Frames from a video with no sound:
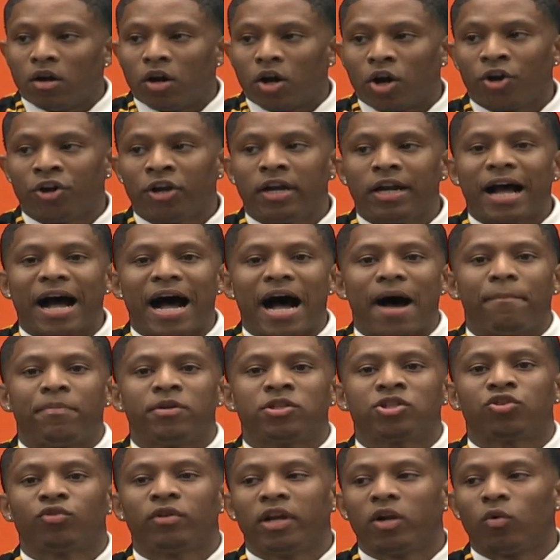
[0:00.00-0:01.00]
Earning the
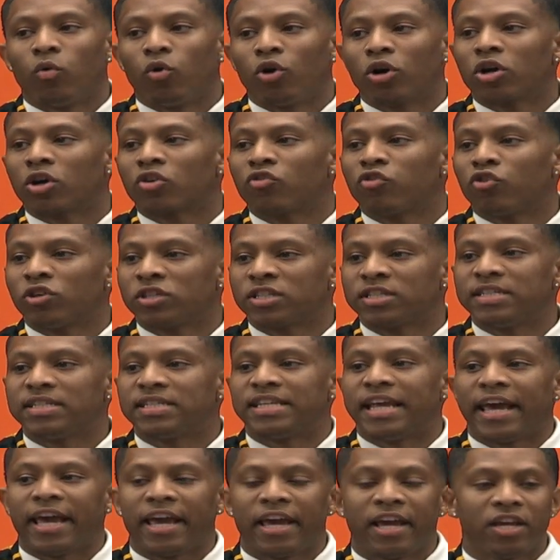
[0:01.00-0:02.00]
opportunity to walk across
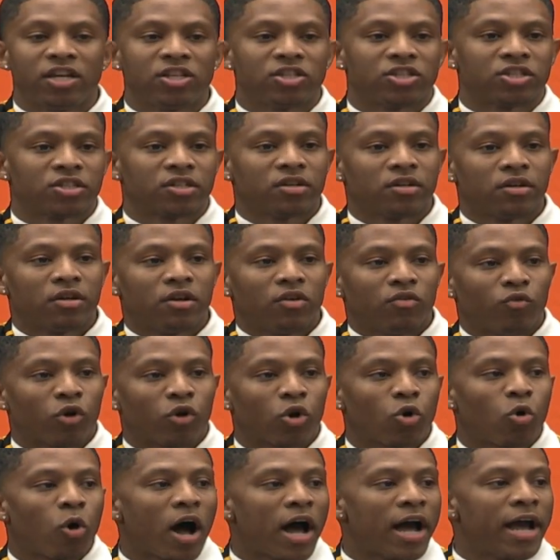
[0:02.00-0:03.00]
this stage
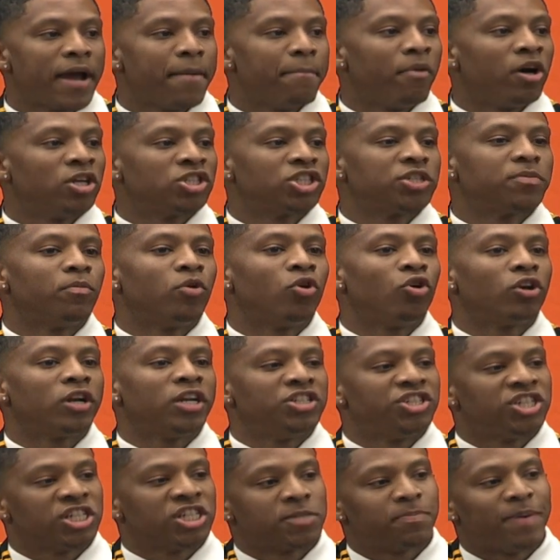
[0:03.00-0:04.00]
required much more
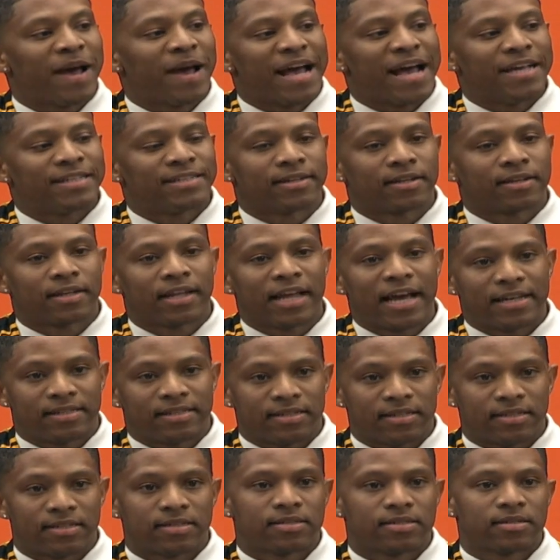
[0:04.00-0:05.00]
than just passing
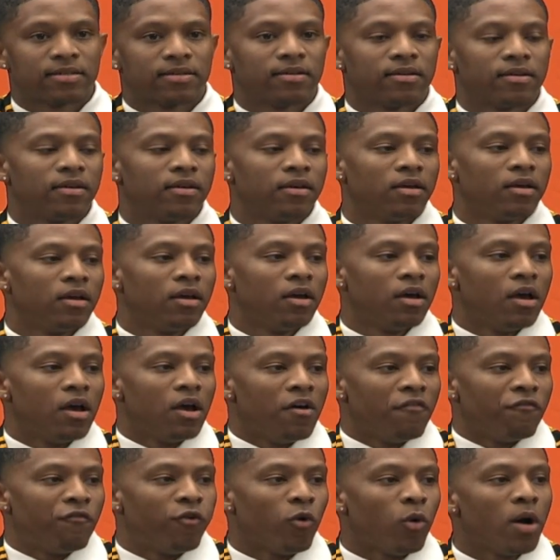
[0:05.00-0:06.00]
classes.
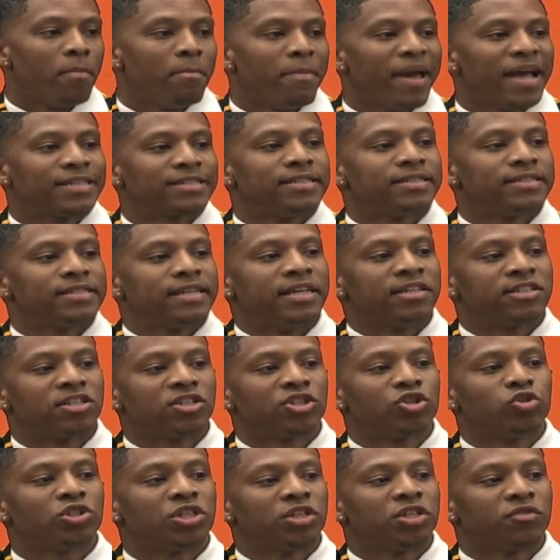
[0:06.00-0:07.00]
For what makes this
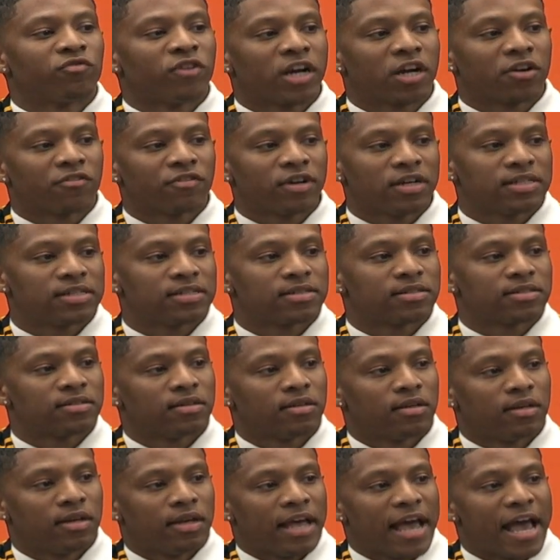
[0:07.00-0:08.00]
institution rigorous,
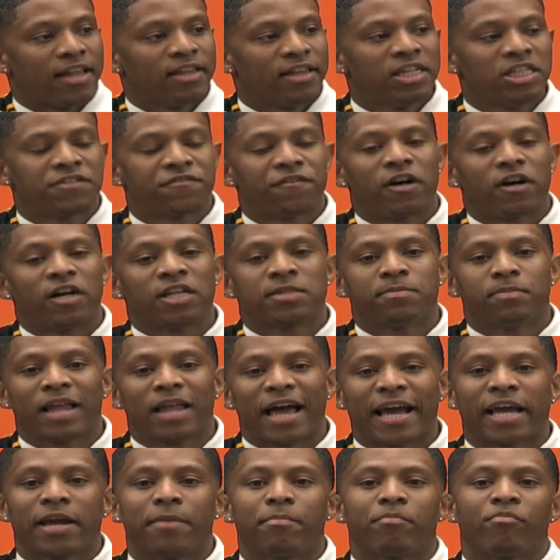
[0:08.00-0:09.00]
at least for us
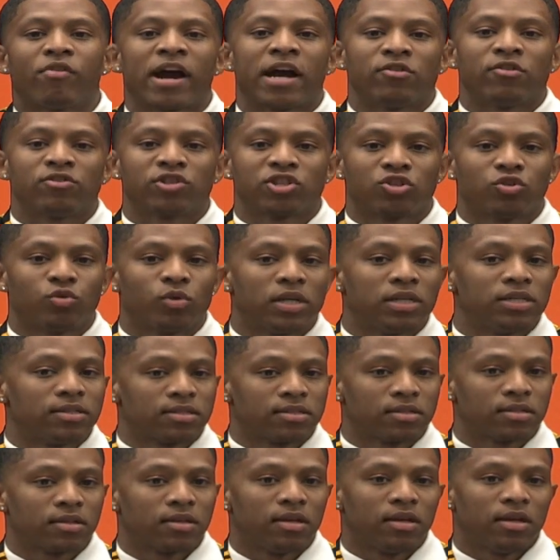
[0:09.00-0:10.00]
black and brown
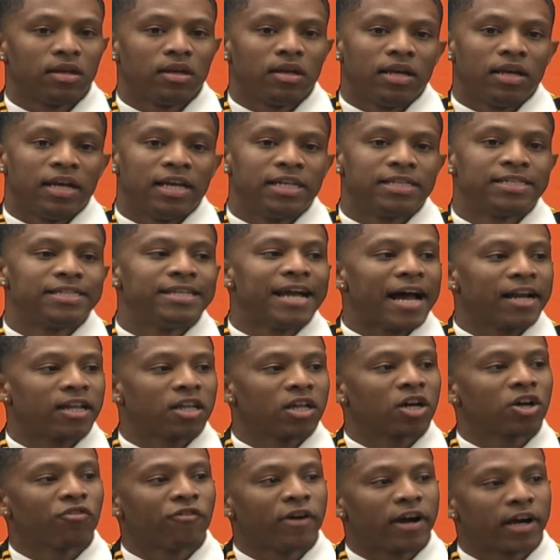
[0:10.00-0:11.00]
students, is
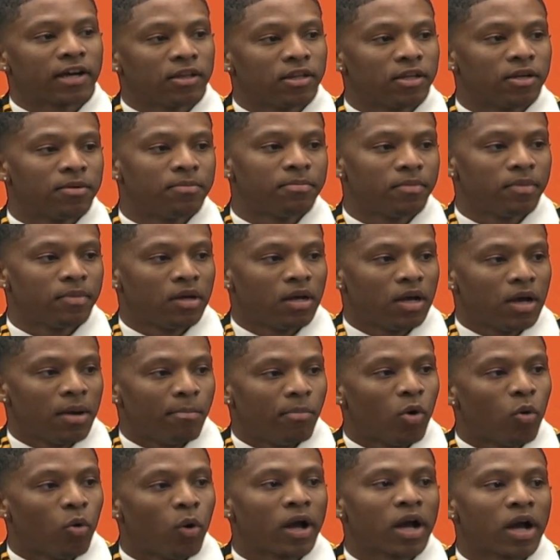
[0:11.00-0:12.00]
not the curriculum,
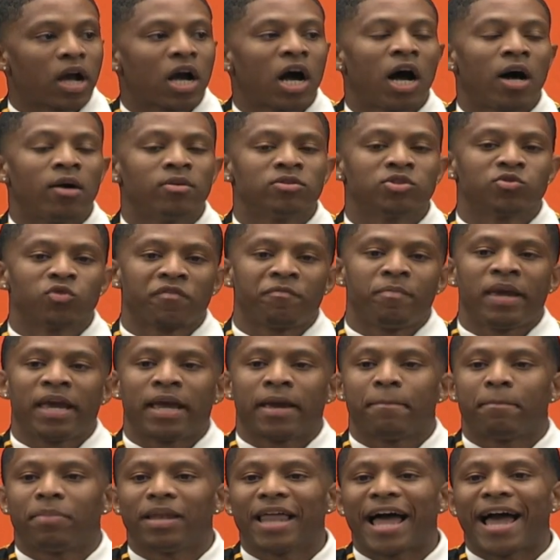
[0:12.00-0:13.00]
but what comes with
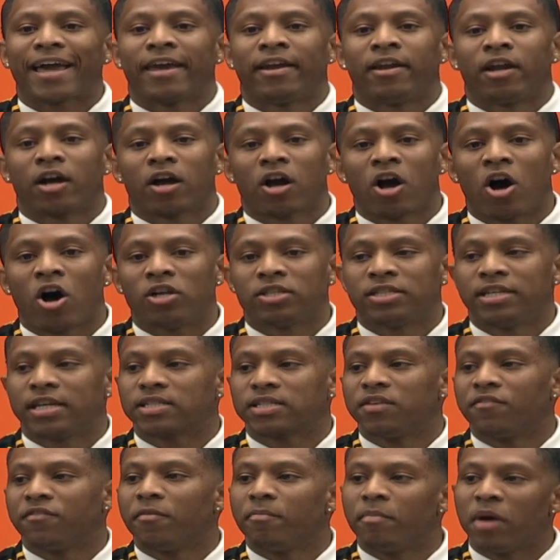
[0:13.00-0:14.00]
being black in the
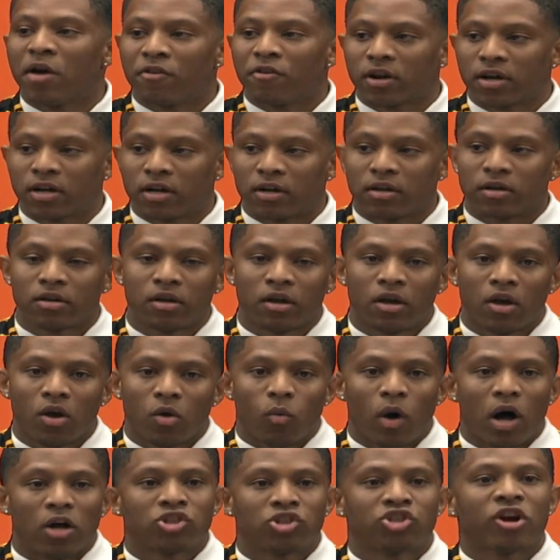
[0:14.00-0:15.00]
context of America
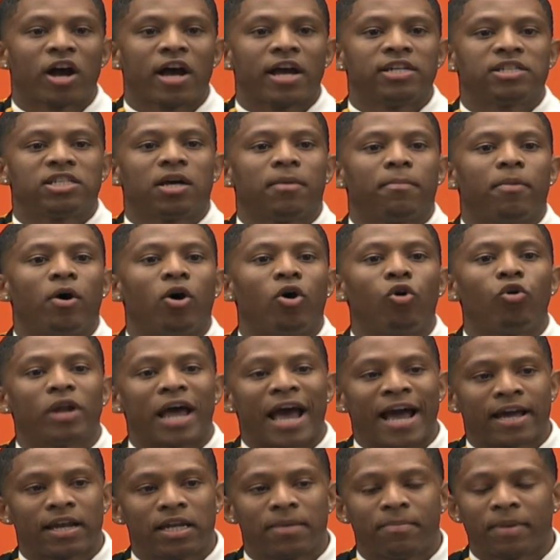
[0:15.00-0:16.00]
while trying to uphold
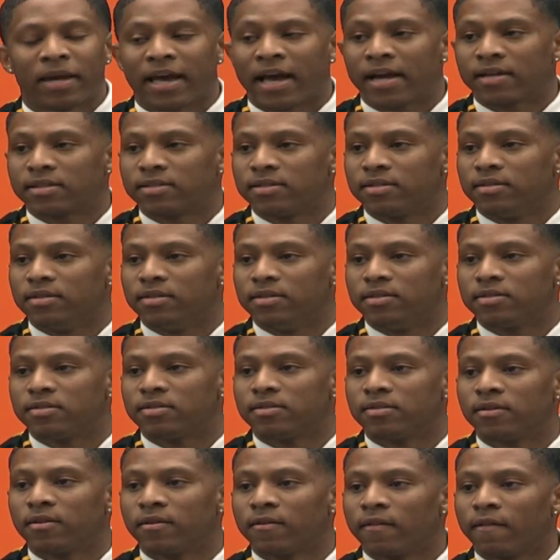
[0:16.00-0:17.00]
academic
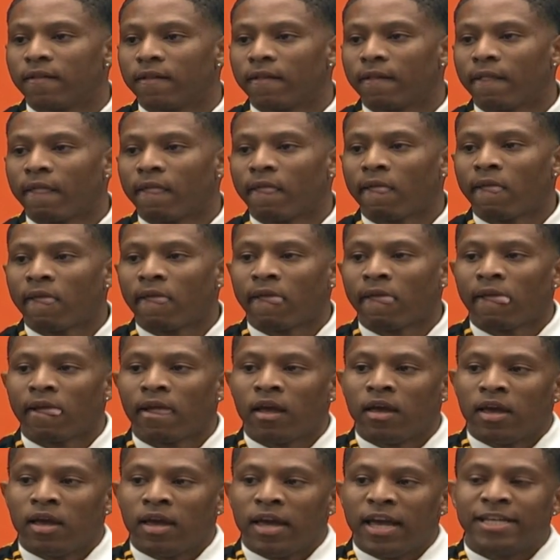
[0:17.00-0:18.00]
excellence.
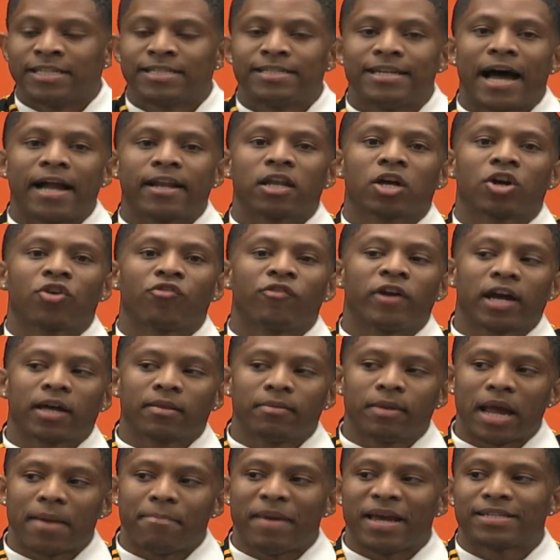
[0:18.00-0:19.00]
It's not the
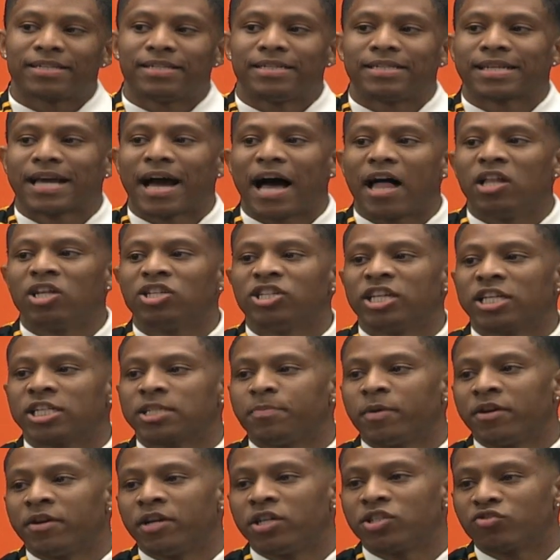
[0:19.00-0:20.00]
curriculum that makes this college
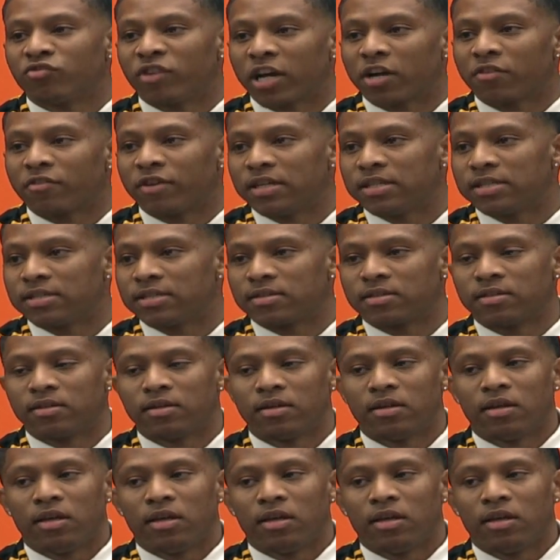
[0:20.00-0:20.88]
experience rigorous.